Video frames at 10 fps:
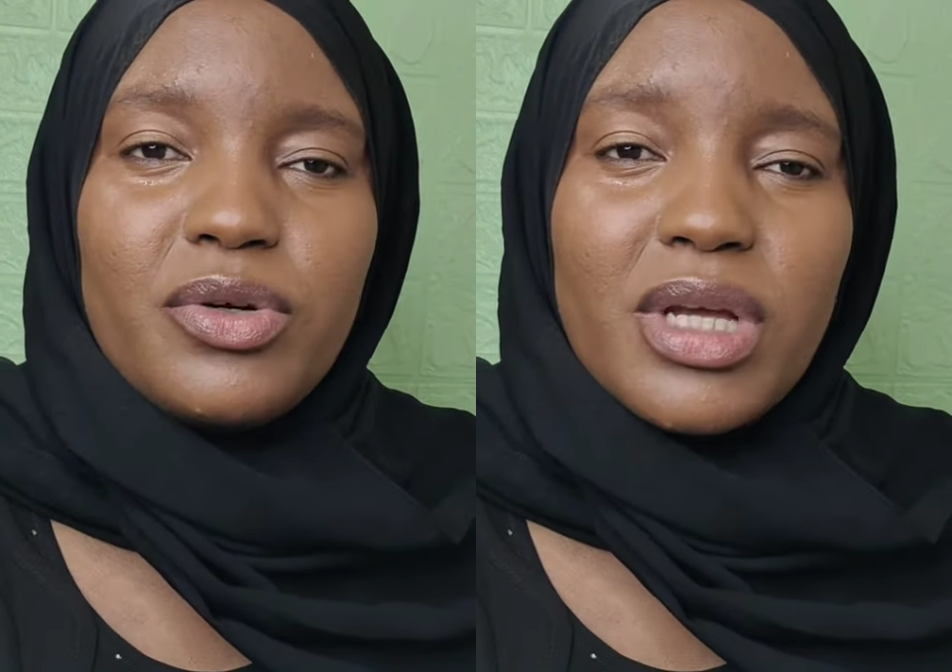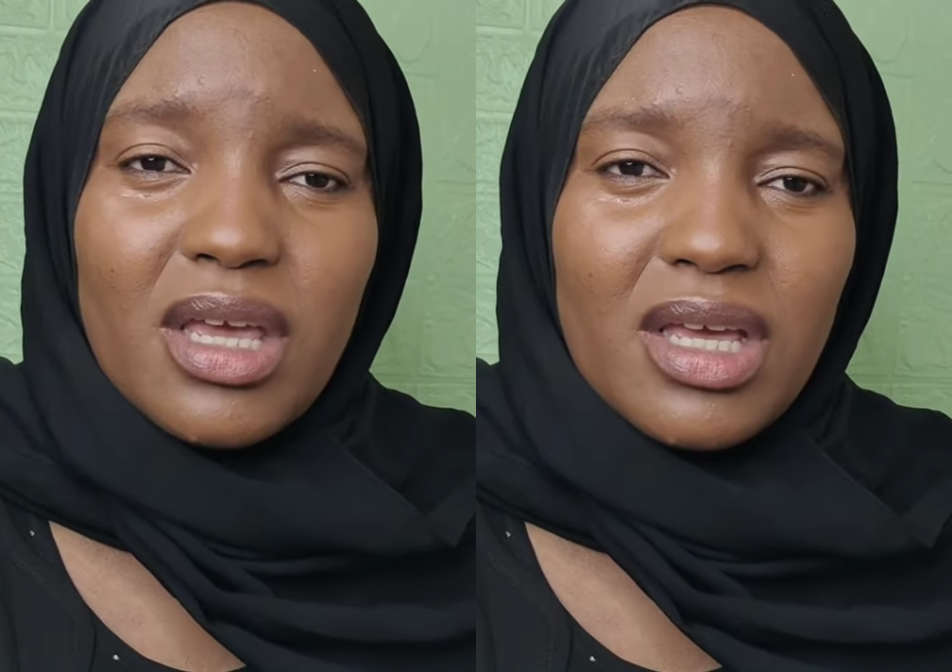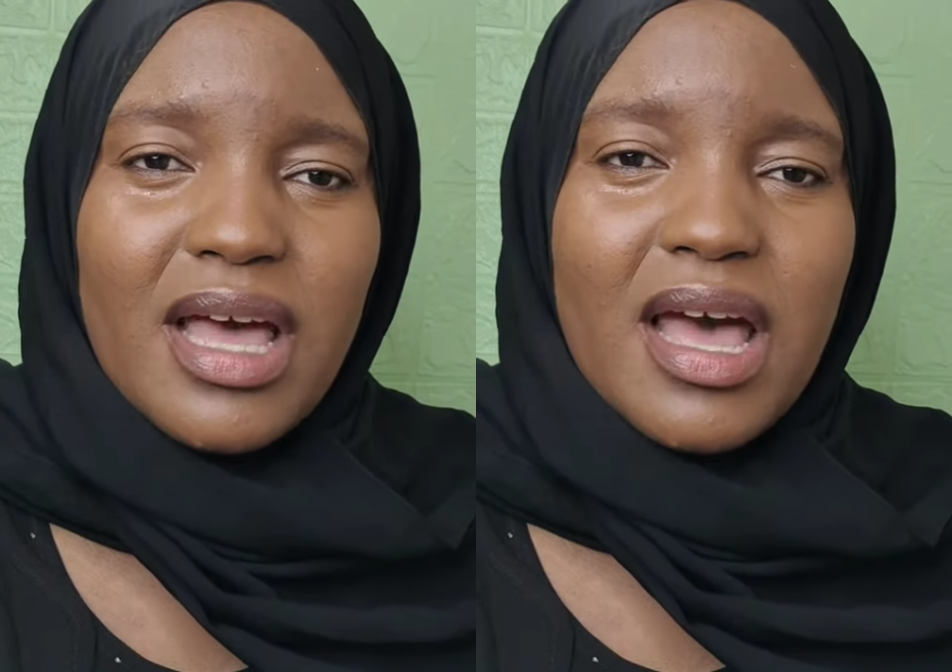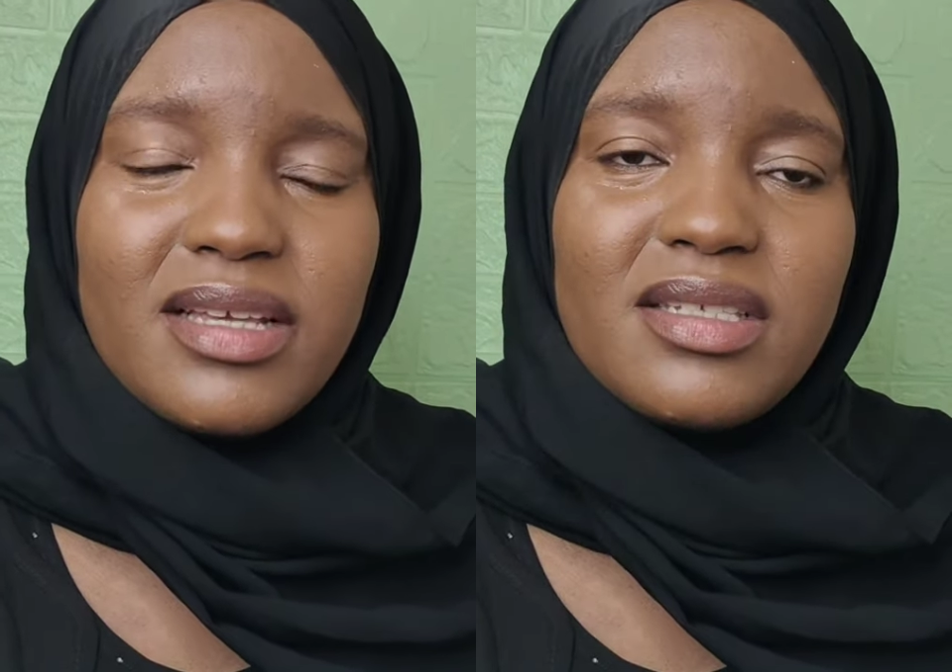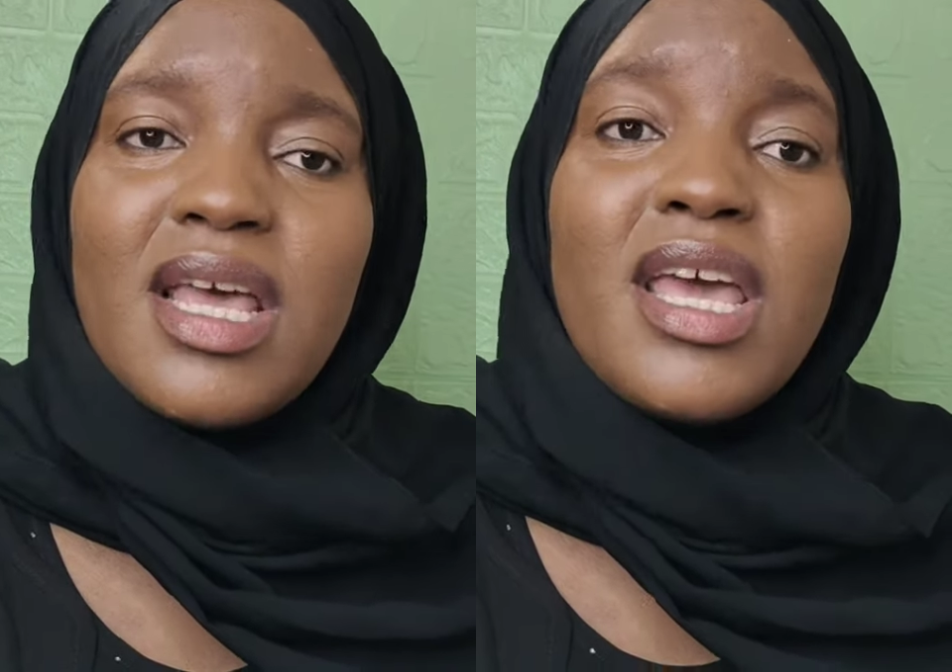Okay,
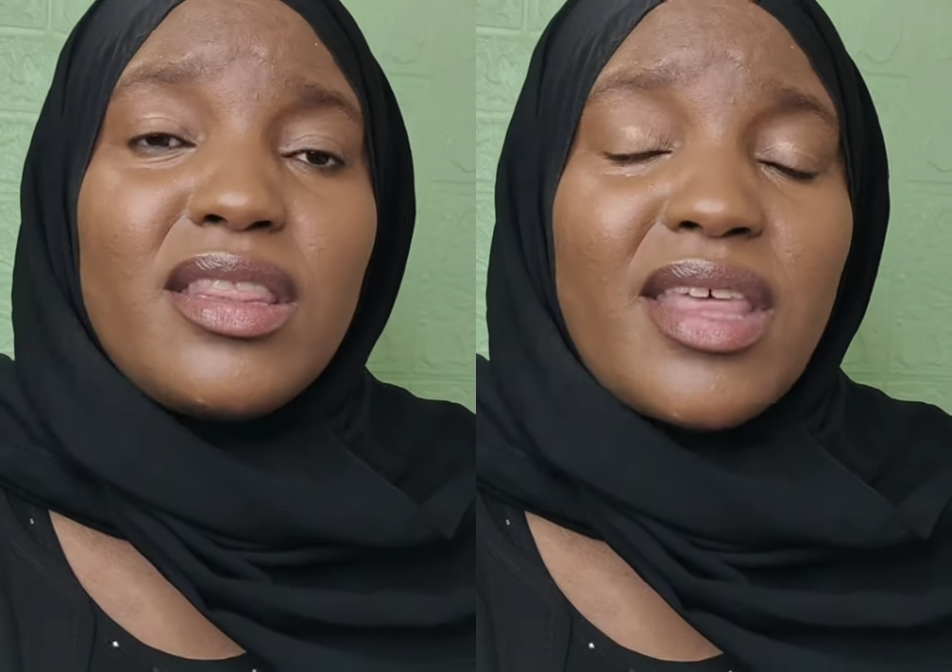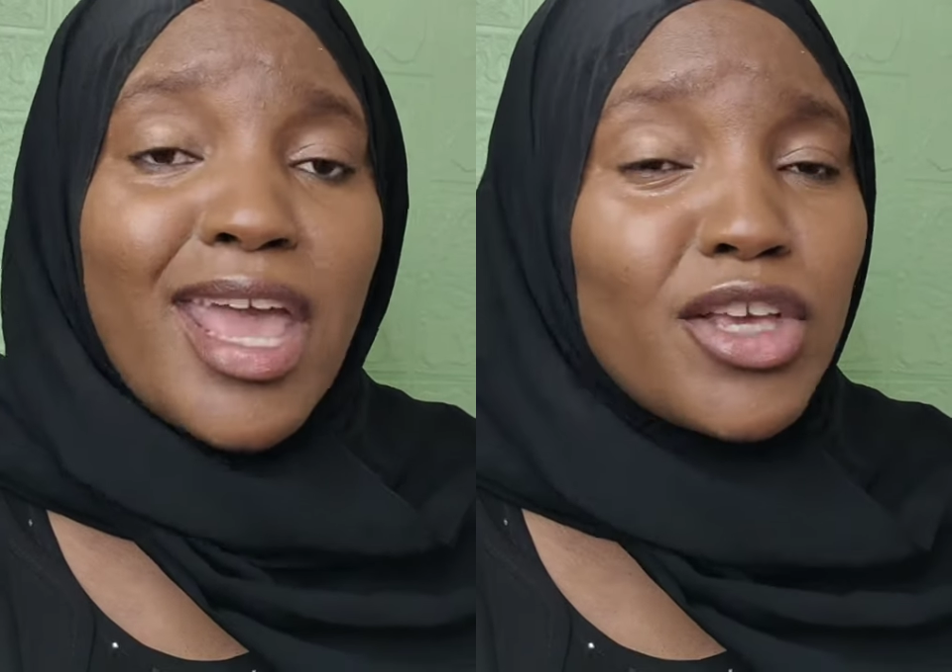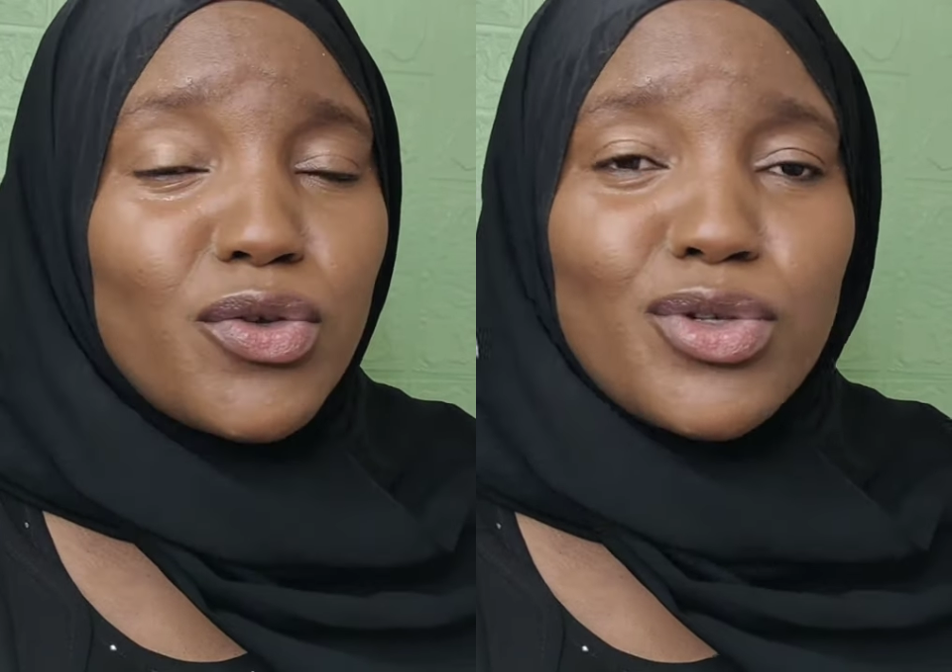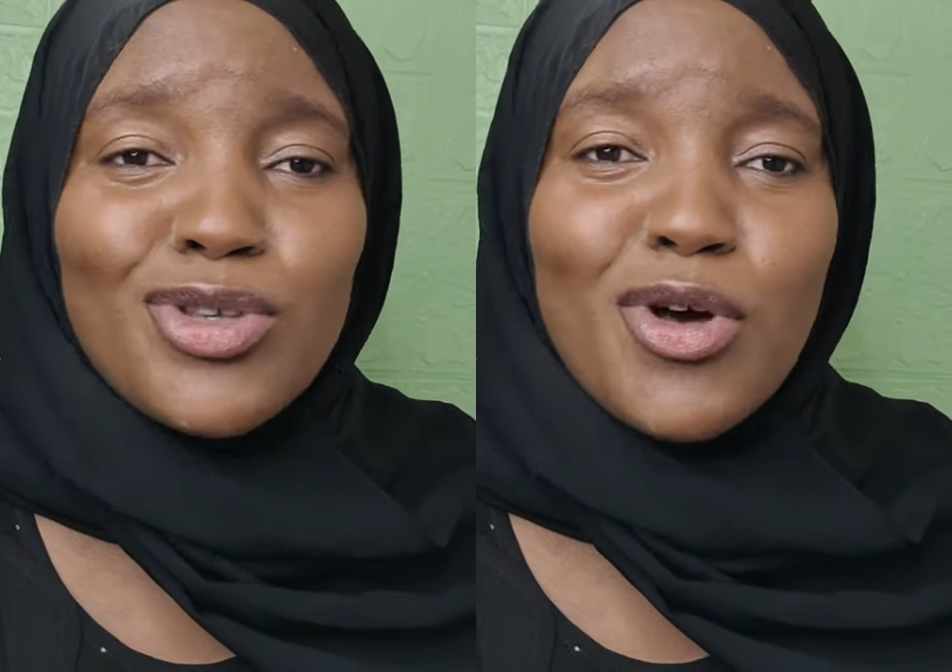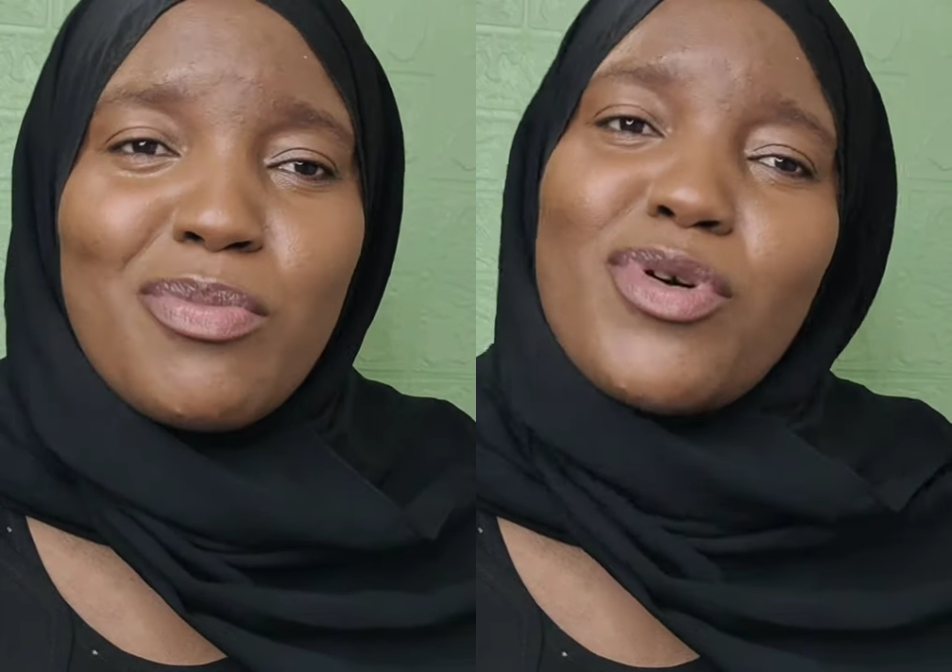guys, thank you
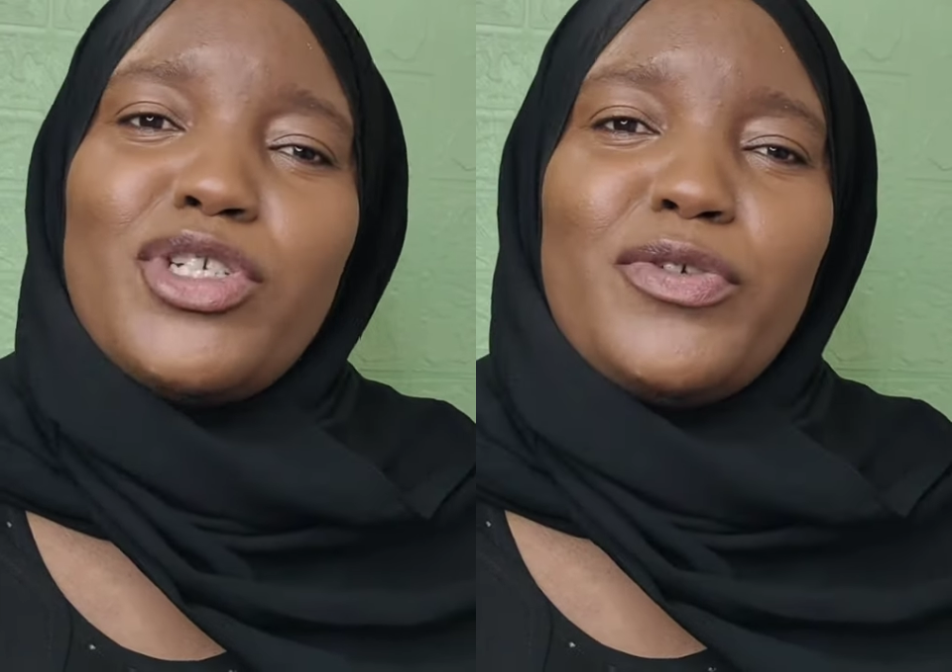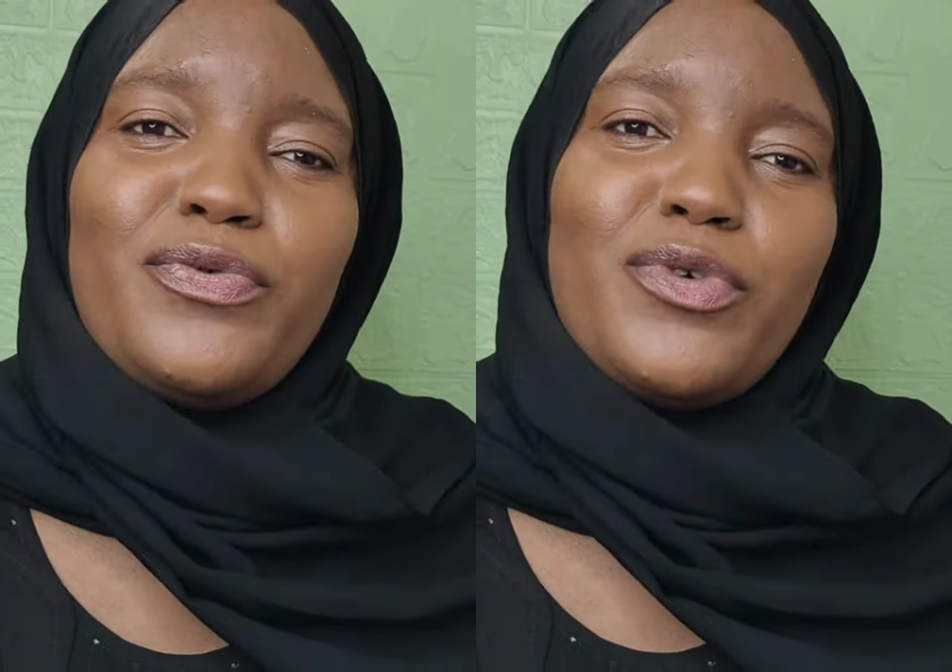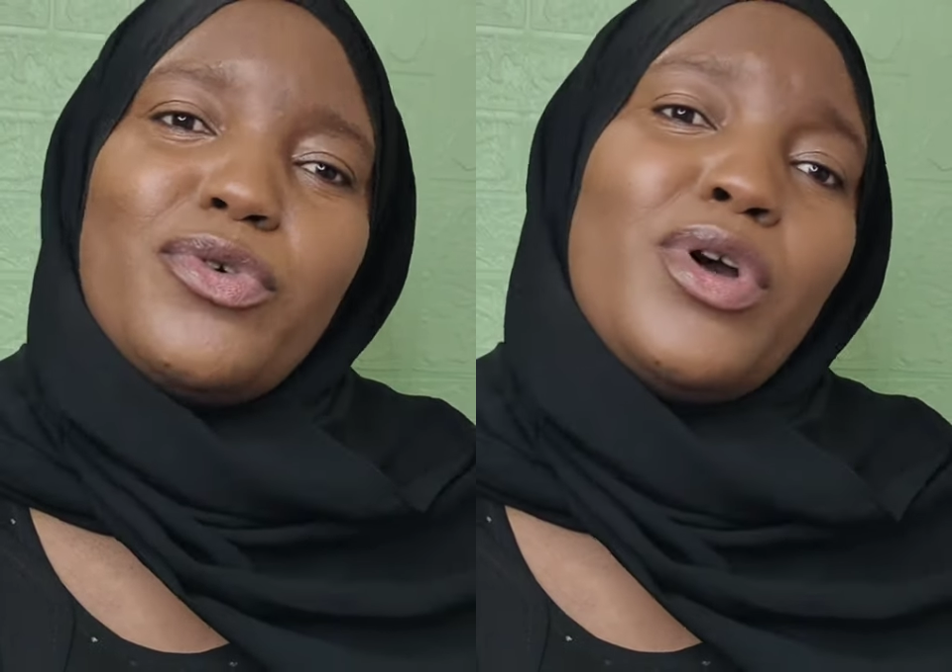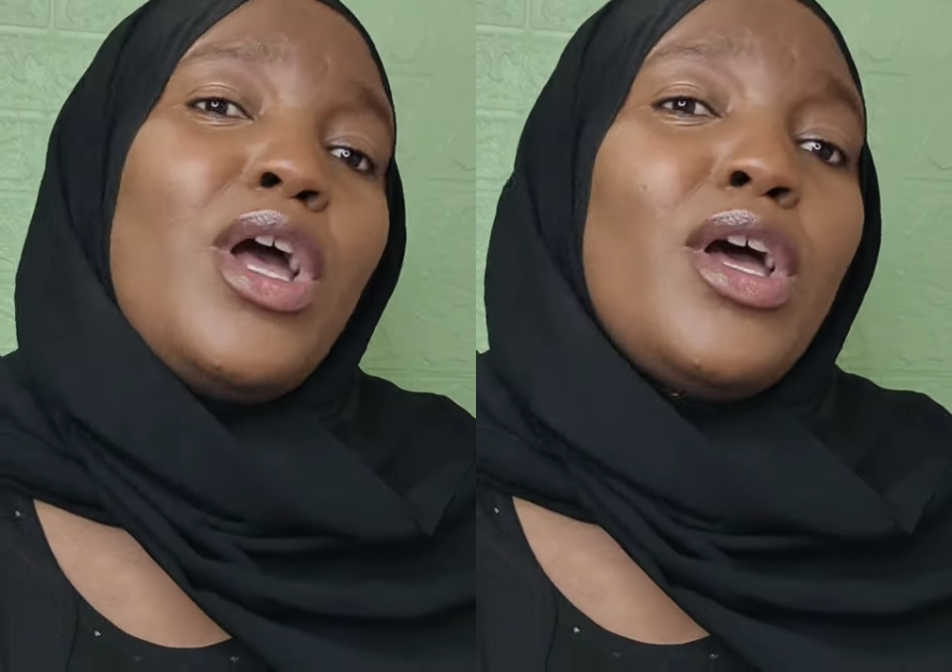so much for